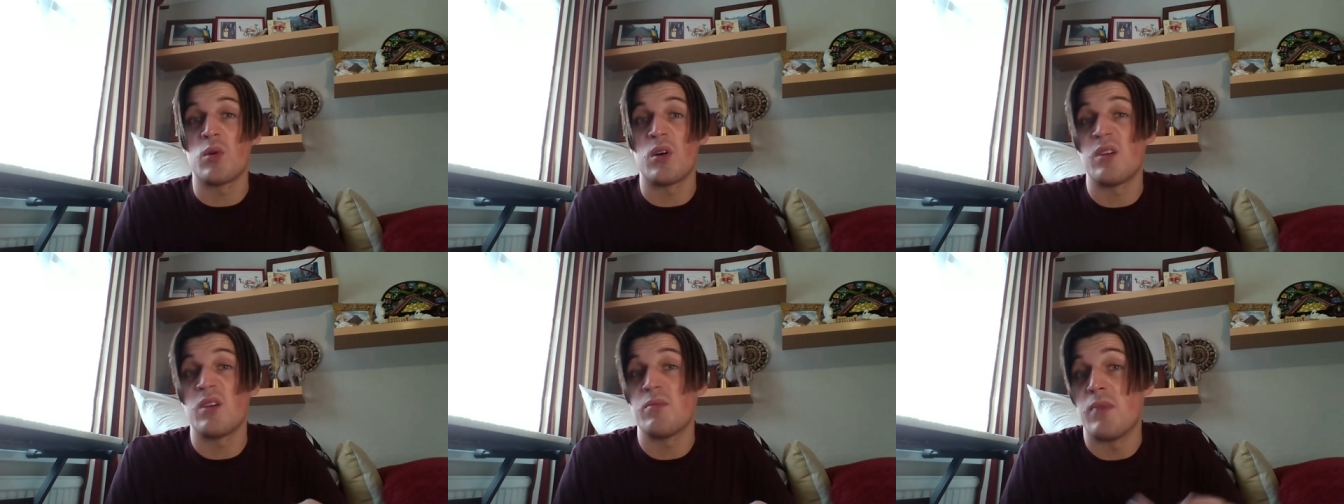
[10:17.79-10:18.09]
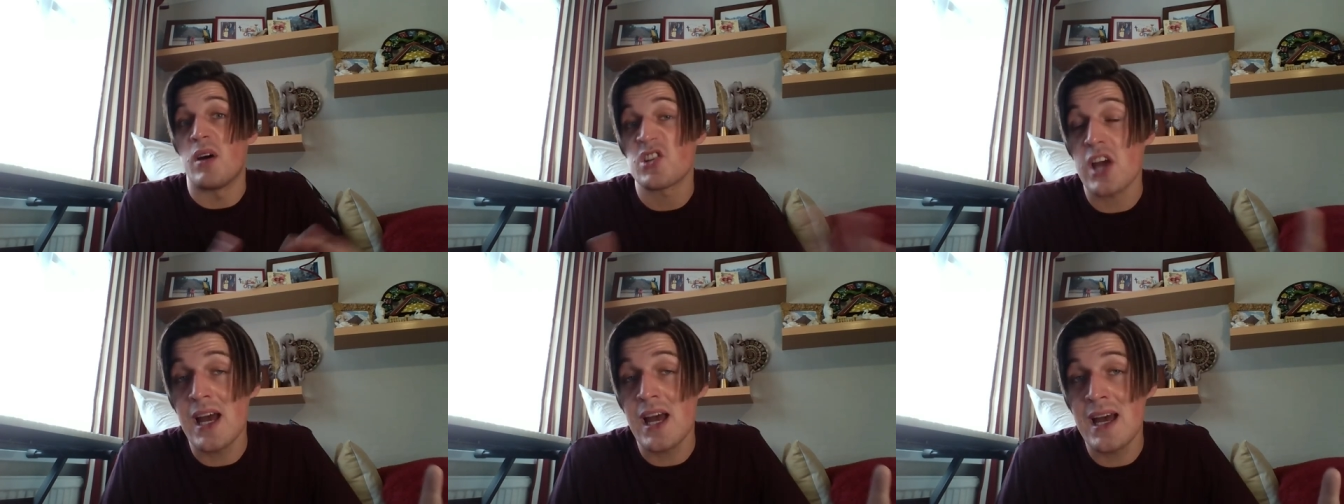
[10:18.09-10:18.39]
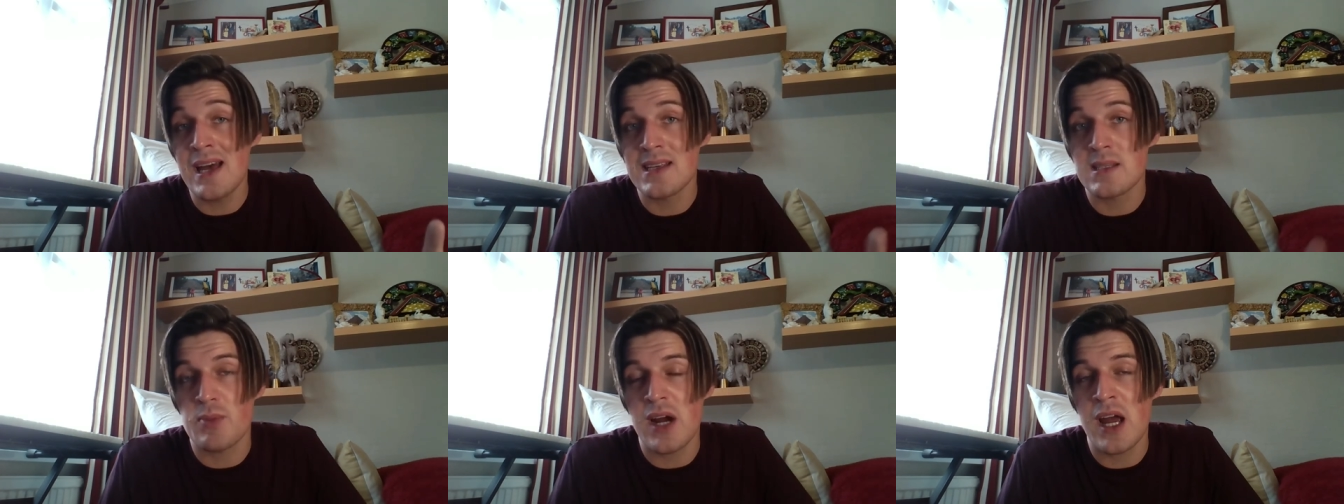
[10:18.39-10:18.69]
much
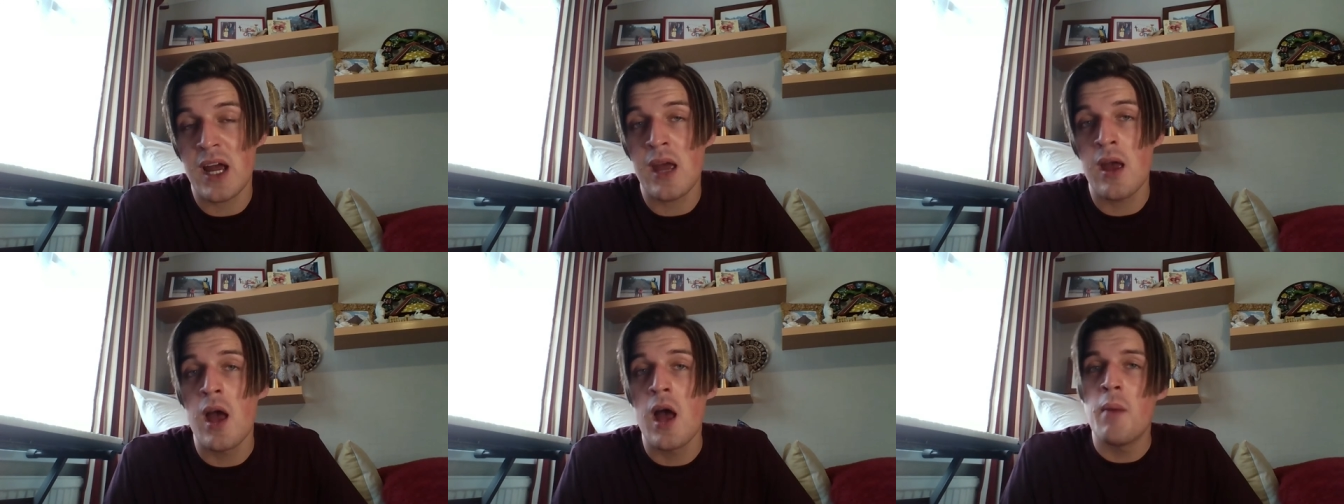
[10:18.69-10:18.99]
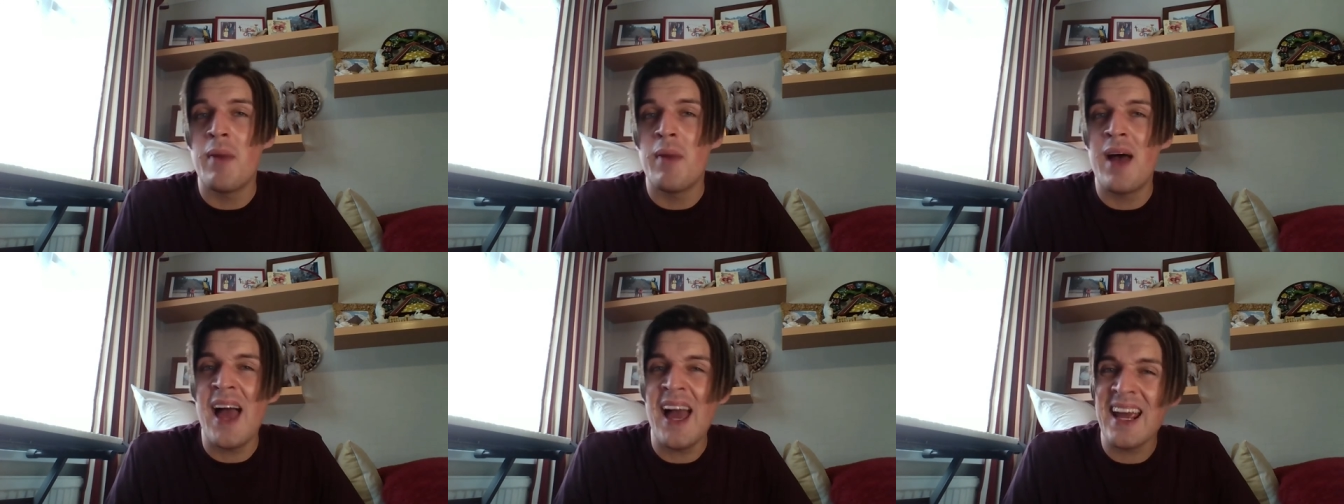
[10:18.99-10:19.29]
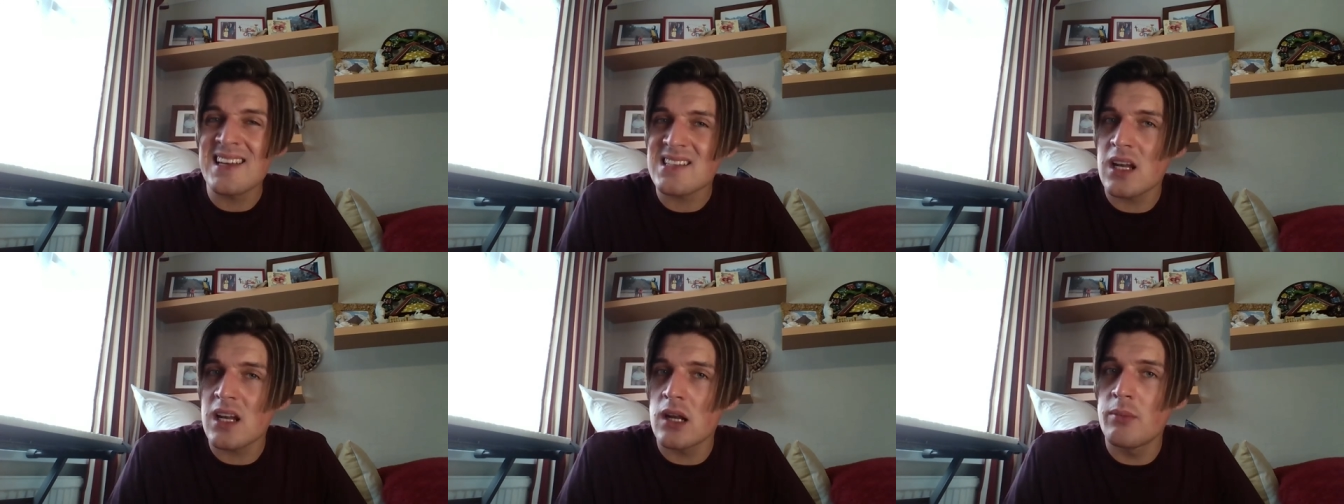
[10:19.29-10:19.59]
hairspray, my hair
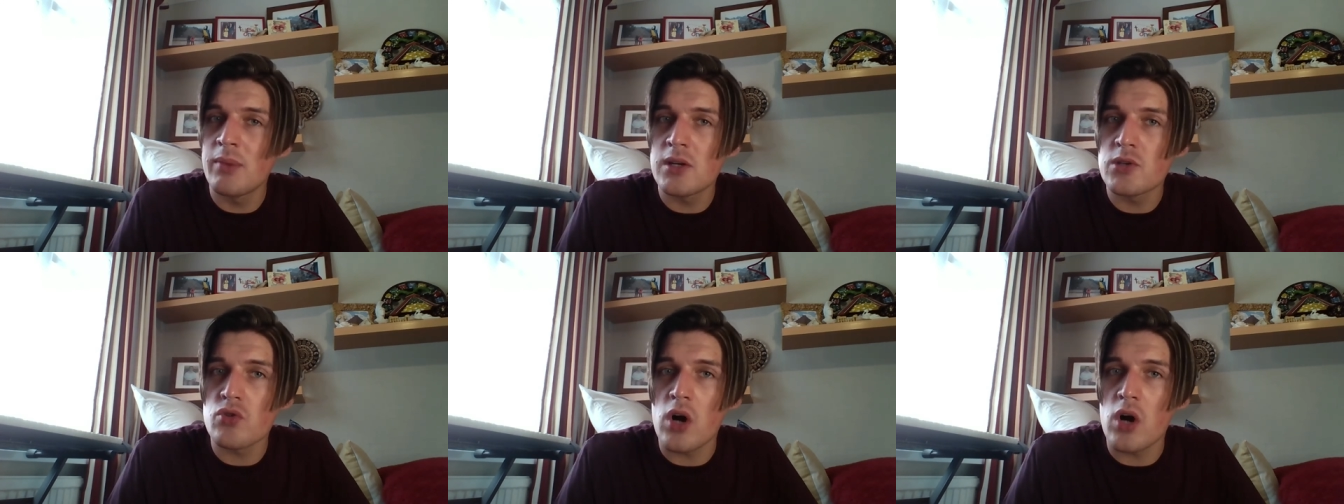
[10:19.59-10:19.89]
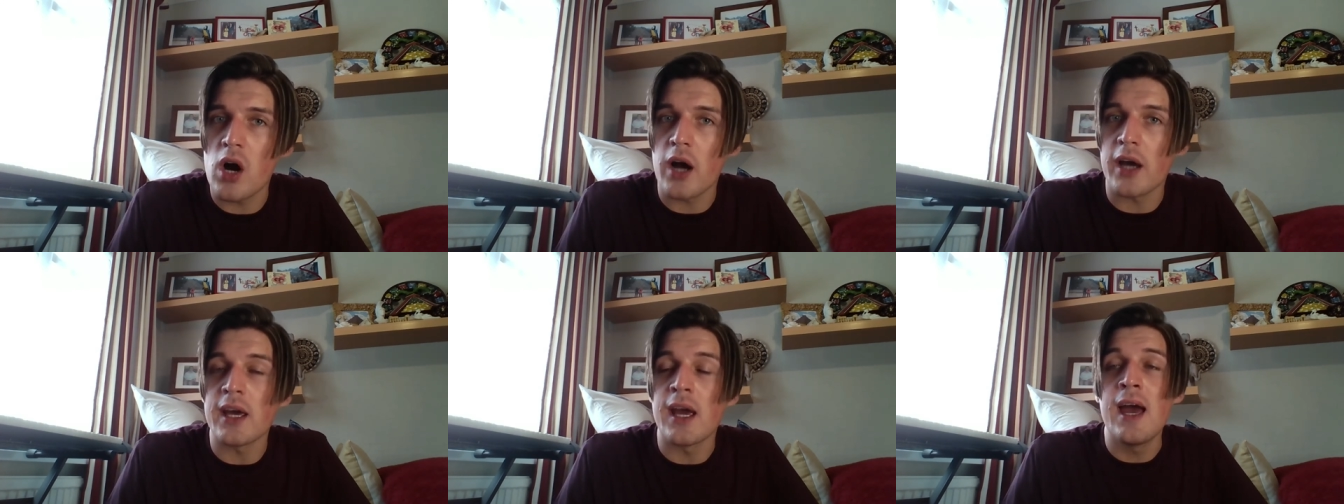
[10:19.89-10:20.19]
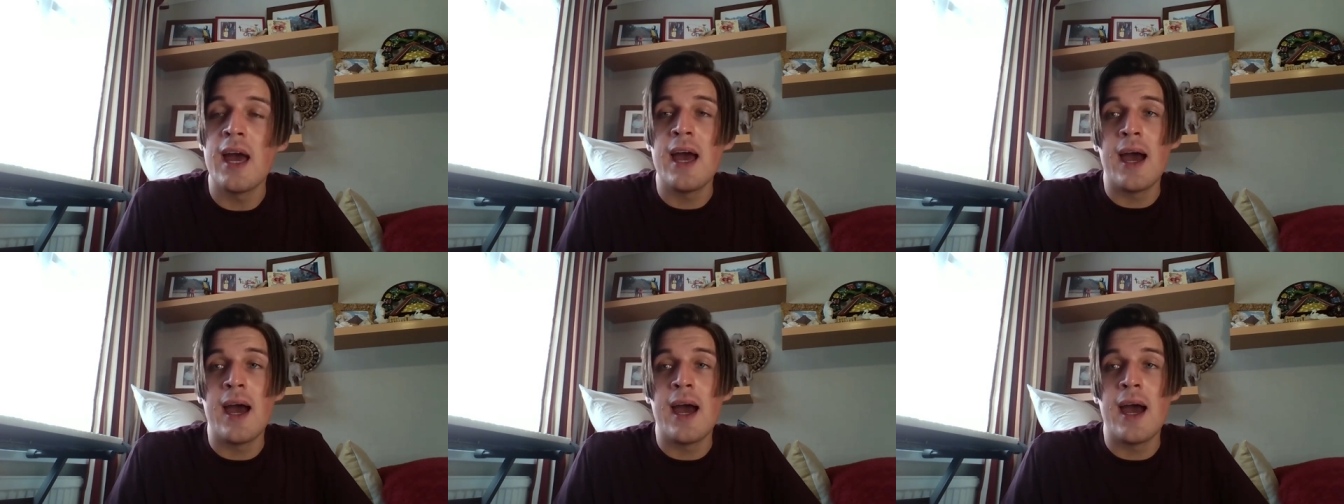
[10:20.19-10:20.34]
gets a little bit dry.